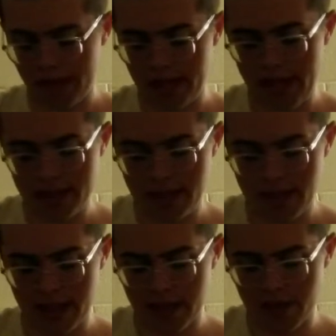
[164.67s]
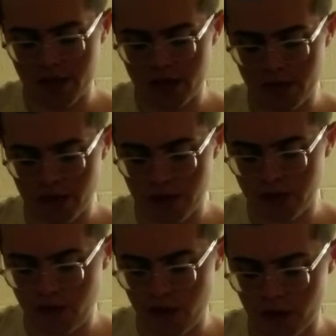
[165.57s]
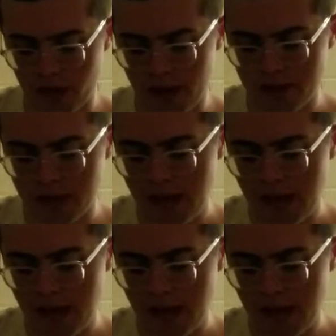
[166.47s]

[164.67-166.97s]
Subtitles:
The next thing that you can use is photographs.